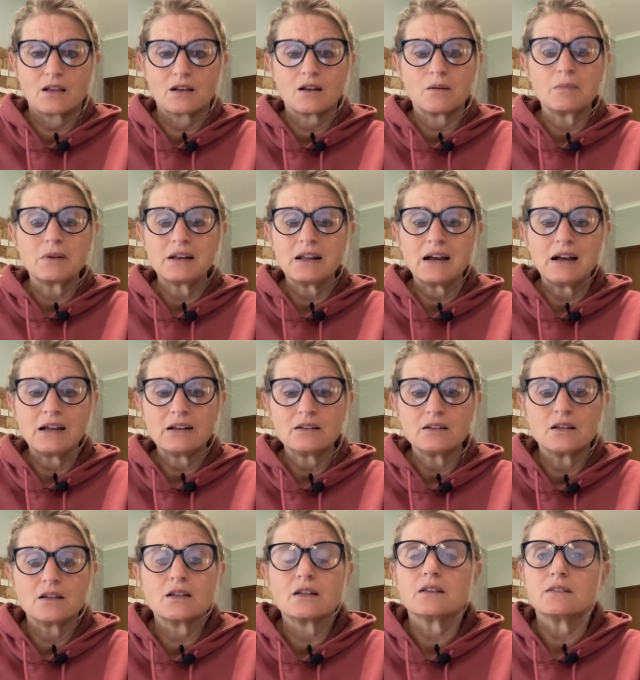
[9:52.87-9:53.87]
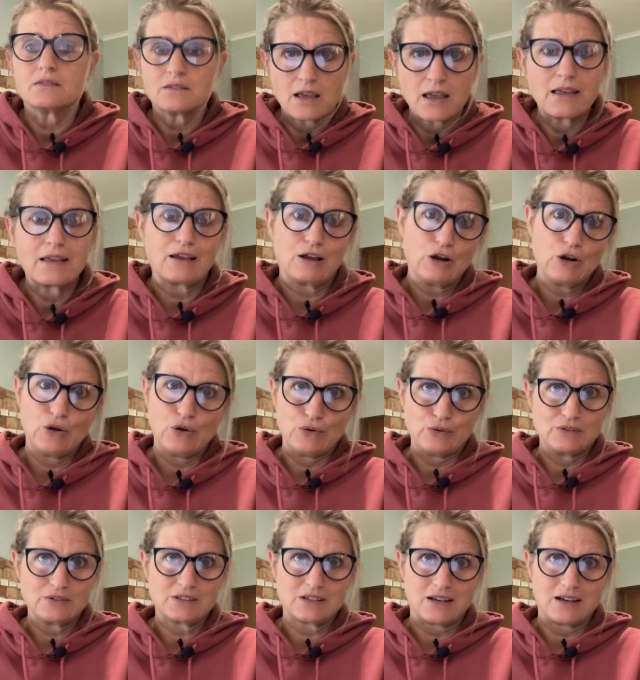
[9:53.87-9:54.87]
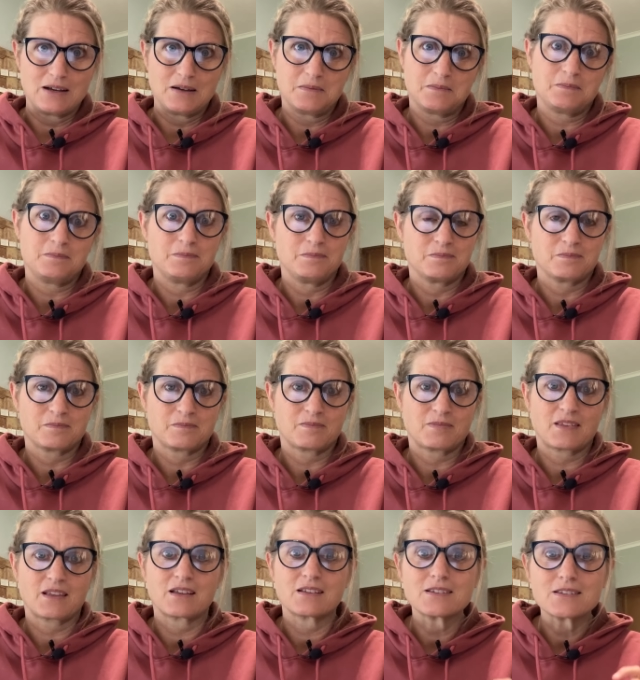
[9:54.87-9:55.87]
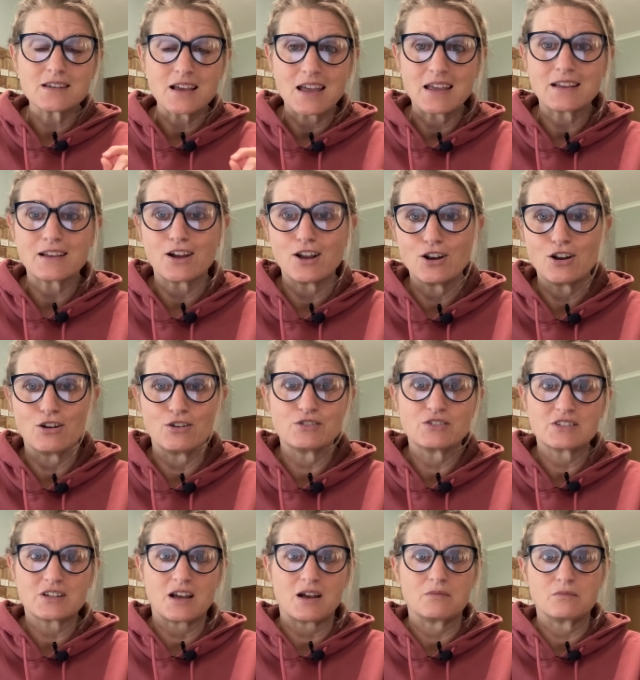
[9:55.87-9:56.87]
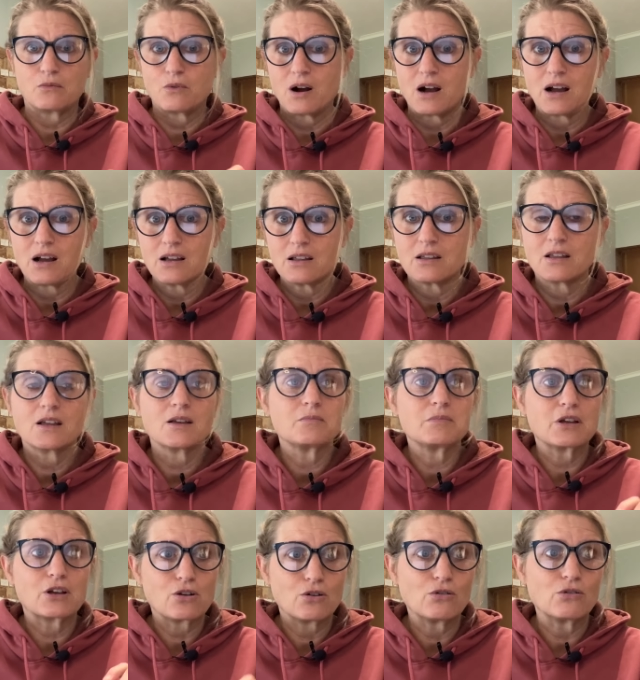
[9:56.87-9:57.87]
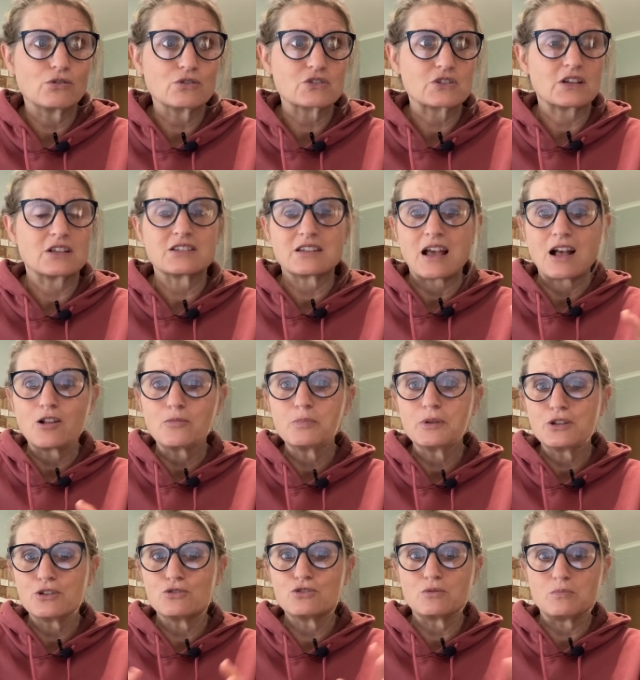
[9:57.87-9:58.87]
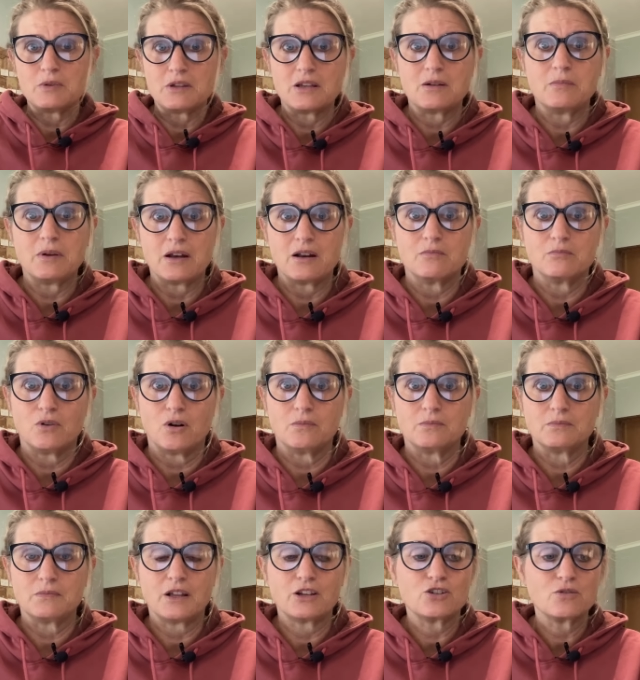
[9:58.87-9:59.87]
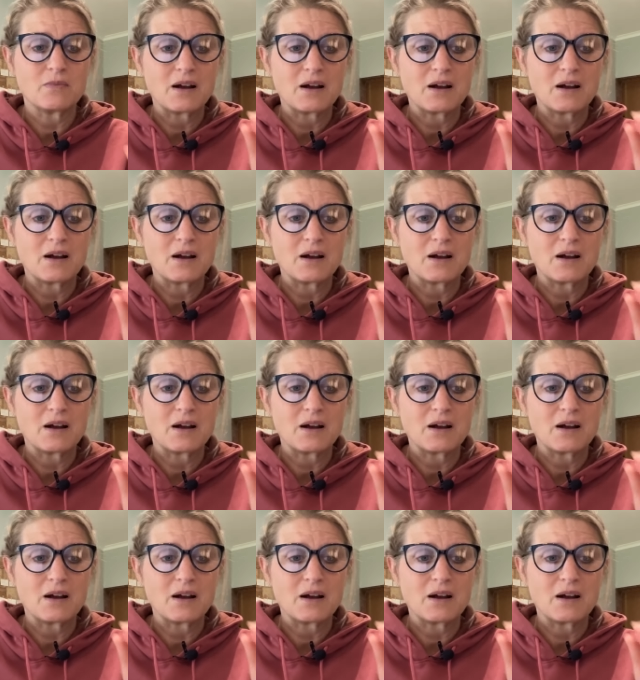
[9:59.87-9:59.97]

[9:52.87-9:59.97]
Number 9, take alone time. Take alone time. Why? Because it's helping you to be a better mom. And